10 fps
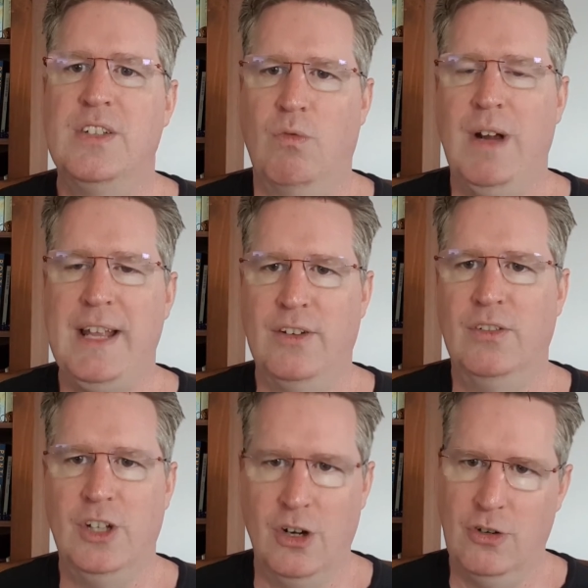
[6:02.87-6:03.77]
rather
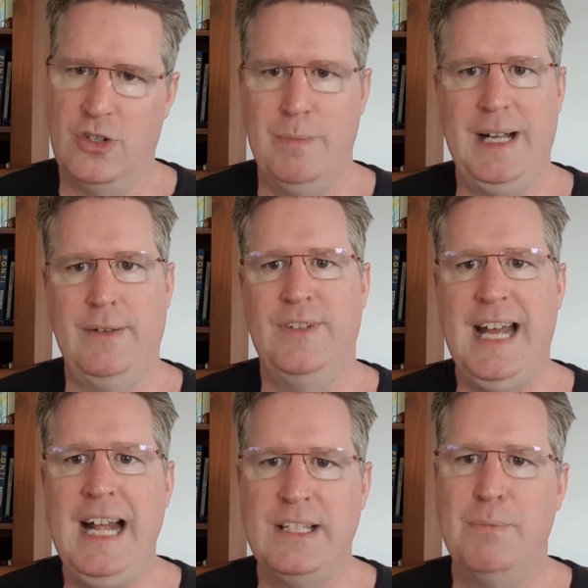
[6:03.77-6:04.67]
large amount of
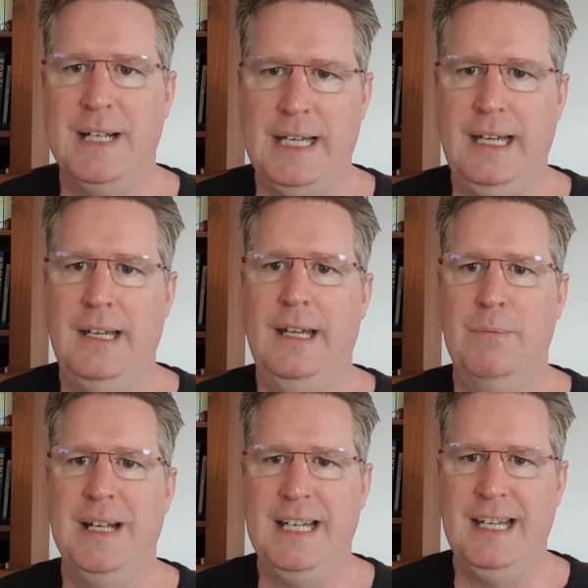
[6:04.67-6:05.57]
tax money
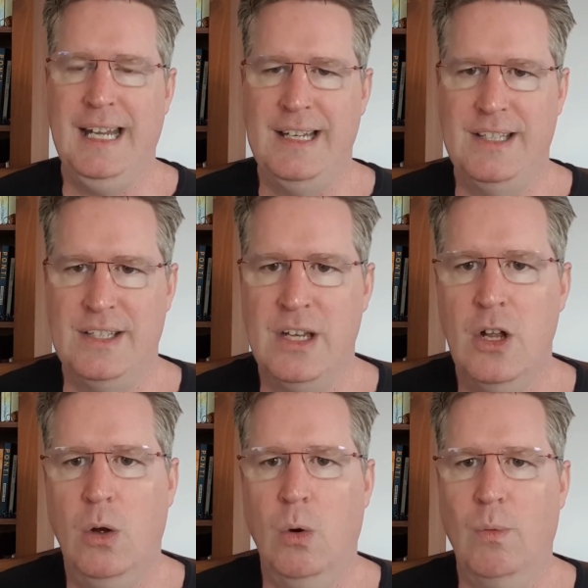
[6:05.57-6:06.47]
in many cases,
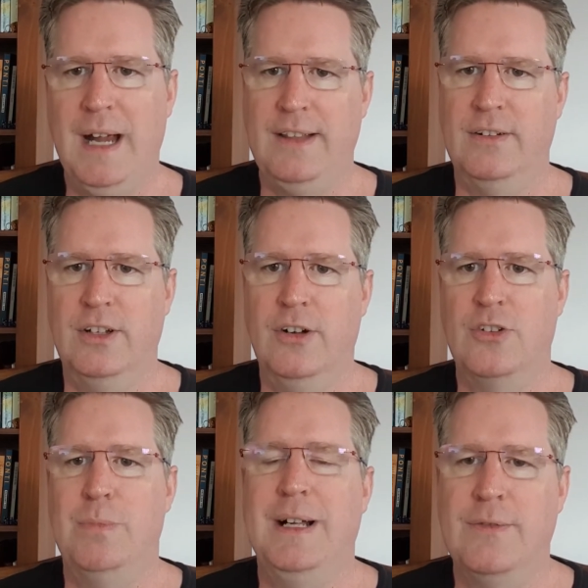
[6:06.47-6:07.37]
or rather
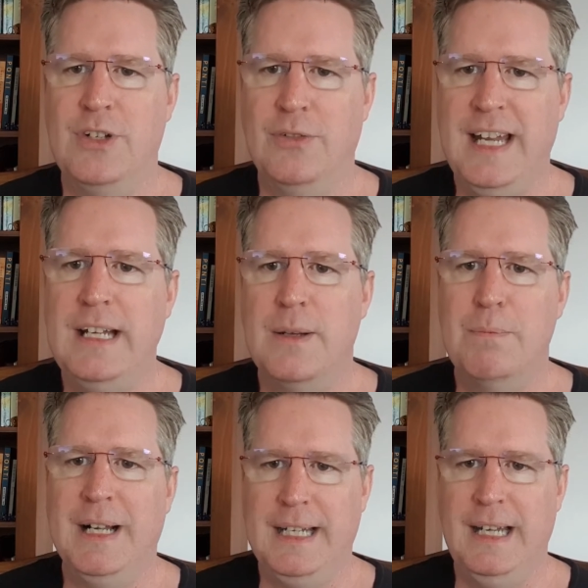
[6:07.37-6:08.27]
large amount of donated
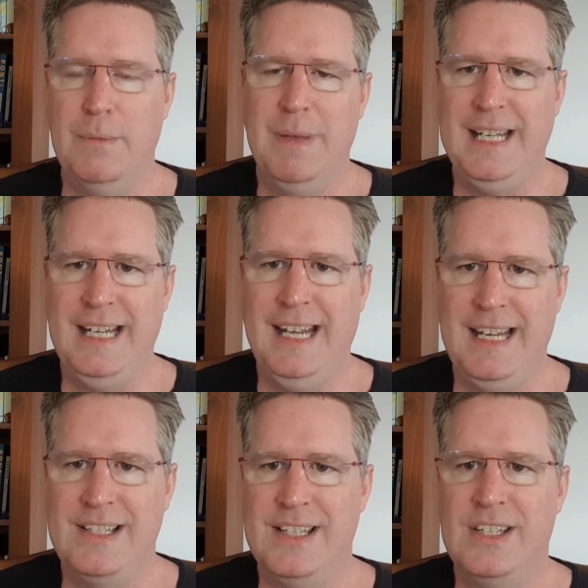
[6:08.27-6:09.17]
money in many
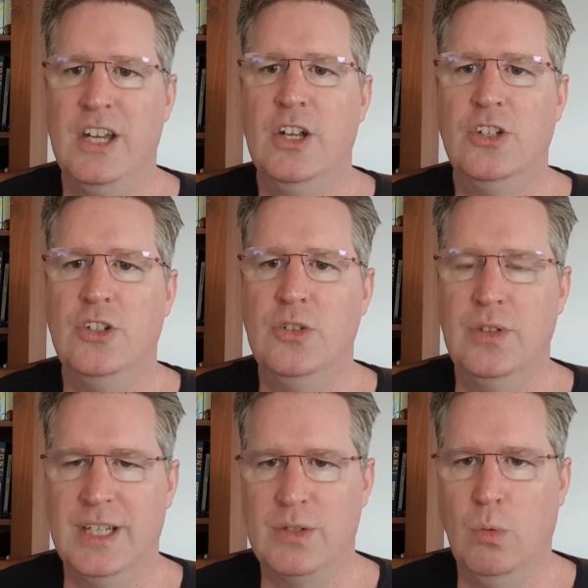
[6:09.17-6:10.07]
cases to do
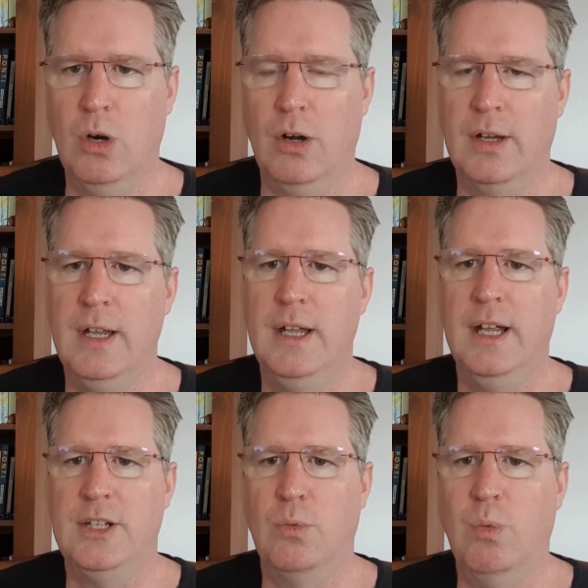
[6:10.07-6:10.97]
this work,
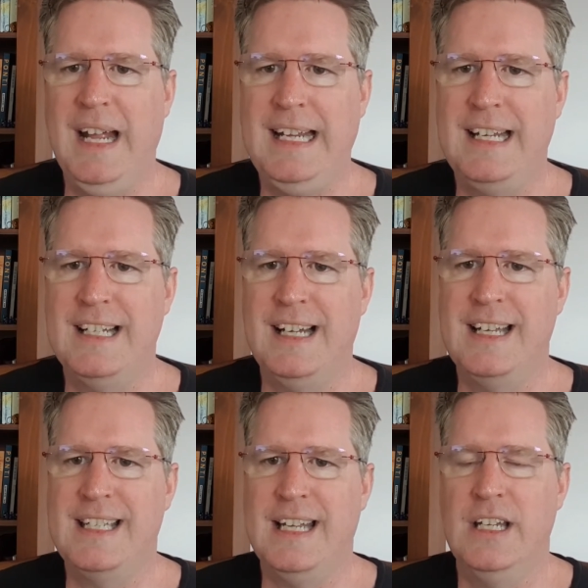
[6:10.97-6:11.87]
and to
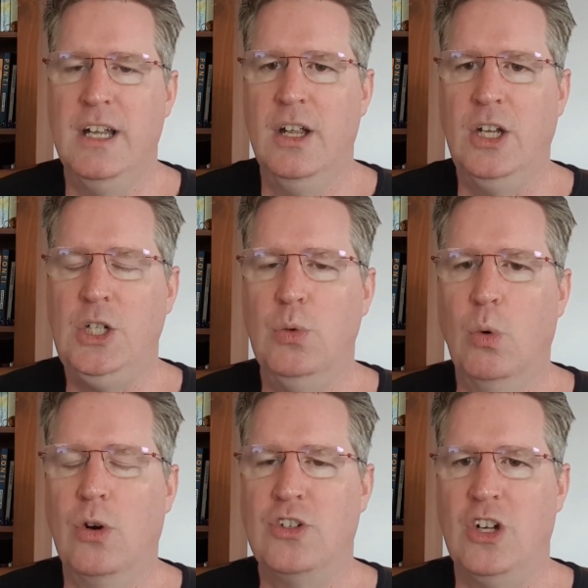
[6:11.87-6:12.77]
recognize that
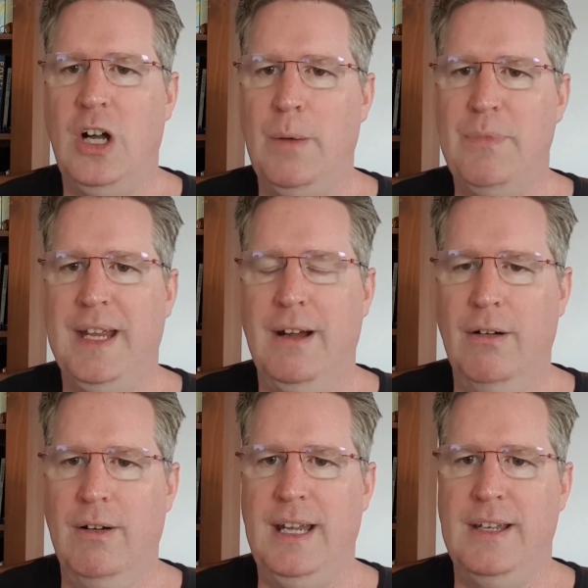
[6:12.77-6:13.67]
your job
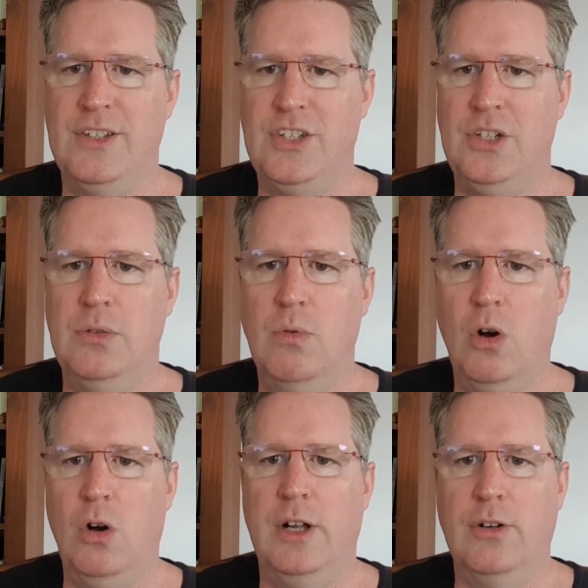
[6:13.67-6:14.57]
there is to
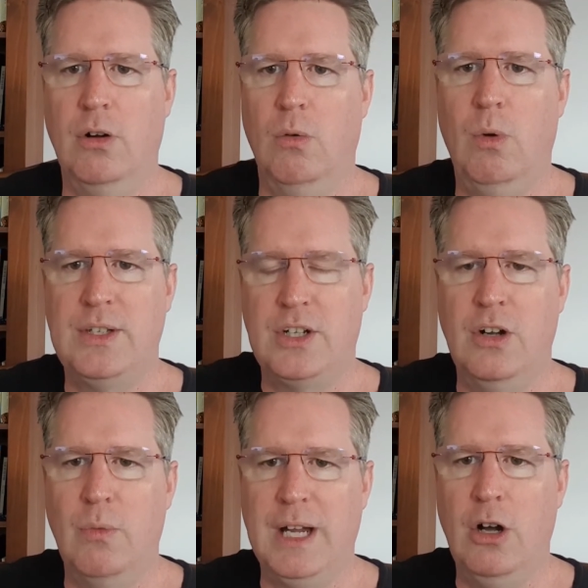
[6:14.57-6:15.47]
honor what's
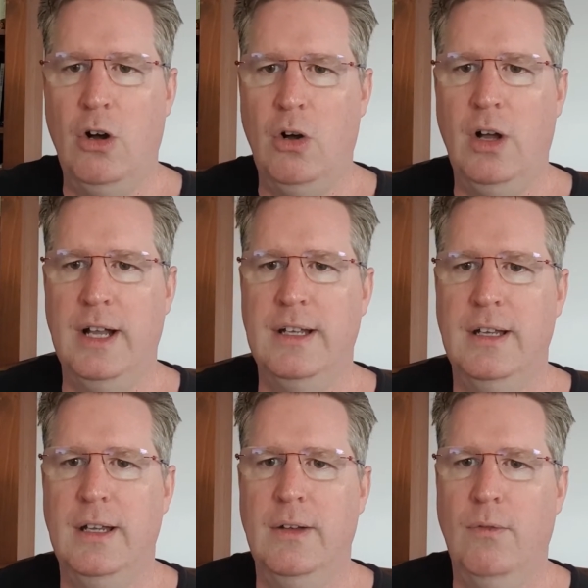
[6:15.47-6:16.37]
going on
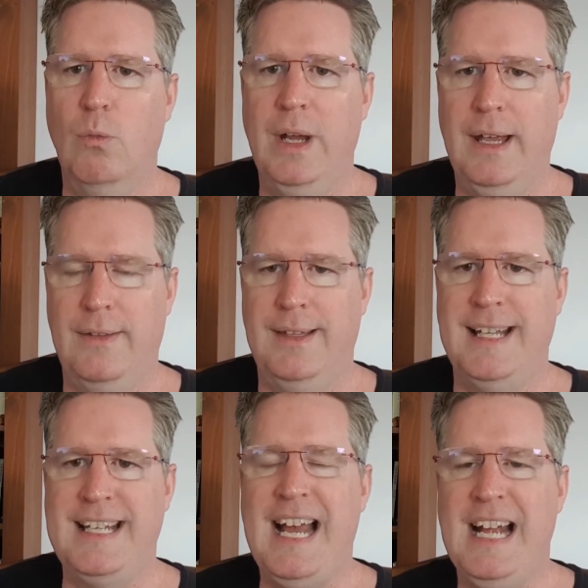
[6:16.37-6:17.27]
with the
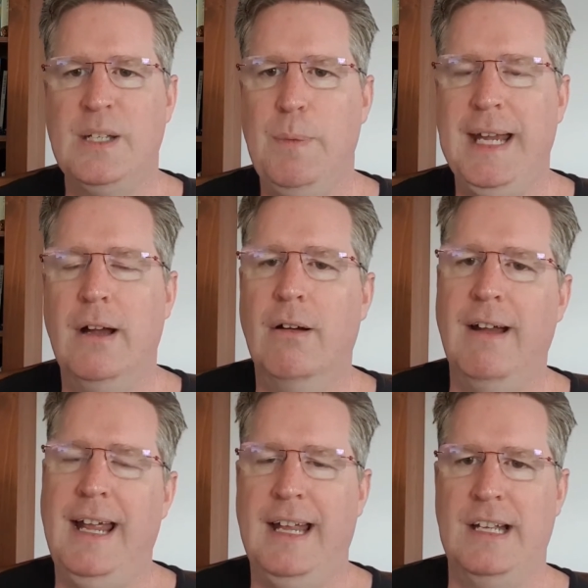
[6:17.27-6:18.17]

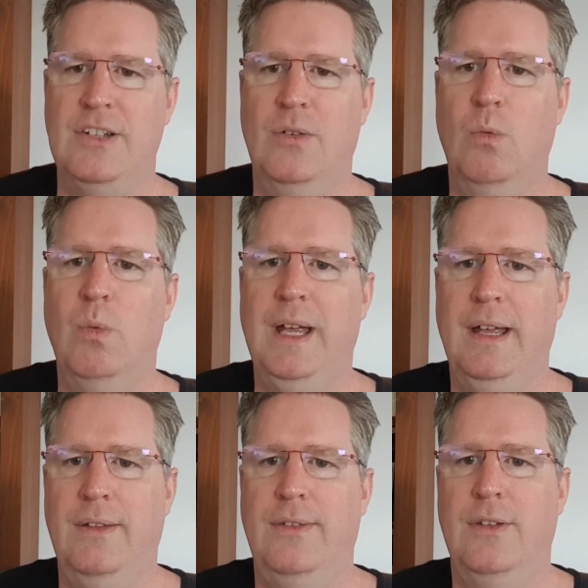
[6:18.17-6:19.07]
taxpayer and
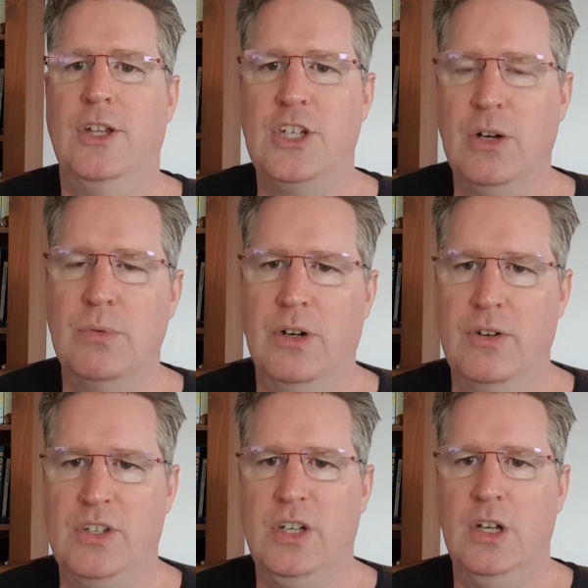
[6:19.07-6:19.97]
with the
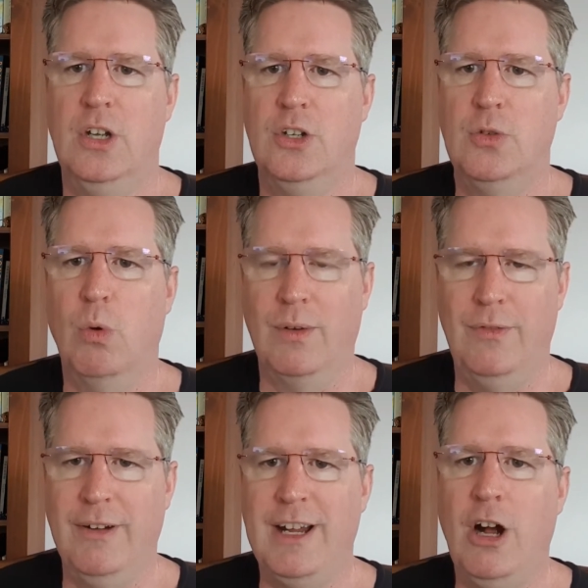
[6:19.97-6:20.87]
donors, to work
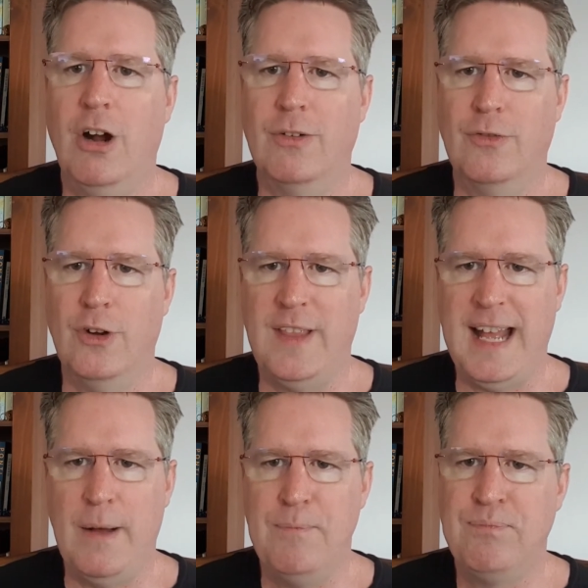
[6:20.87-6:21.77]
very hard for
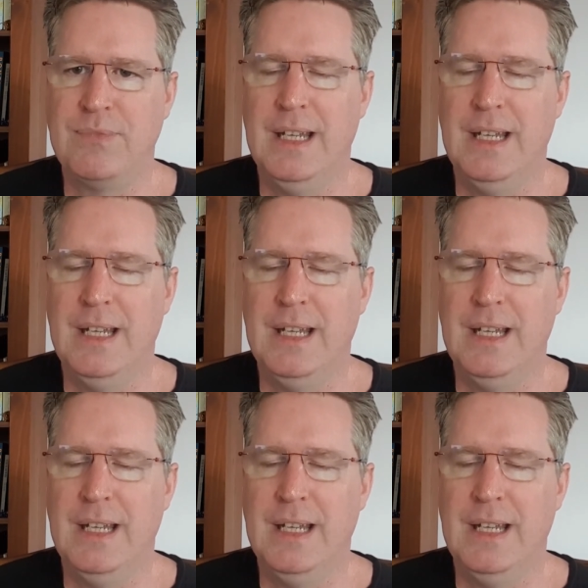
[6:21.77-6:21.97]
them.